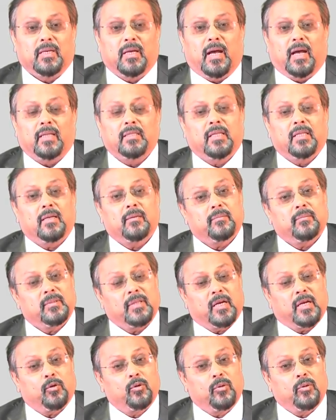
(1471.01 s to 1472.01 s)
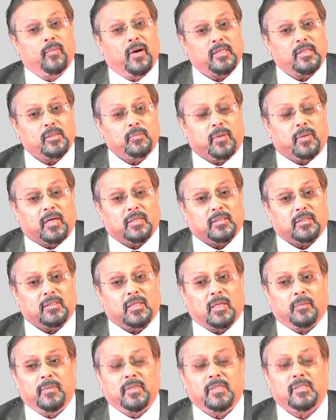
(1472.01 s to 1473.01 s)
and there could be multi-party.
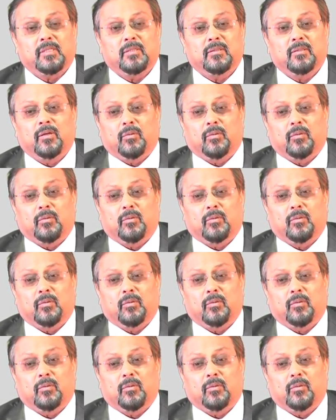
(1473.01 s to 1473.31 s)
That means,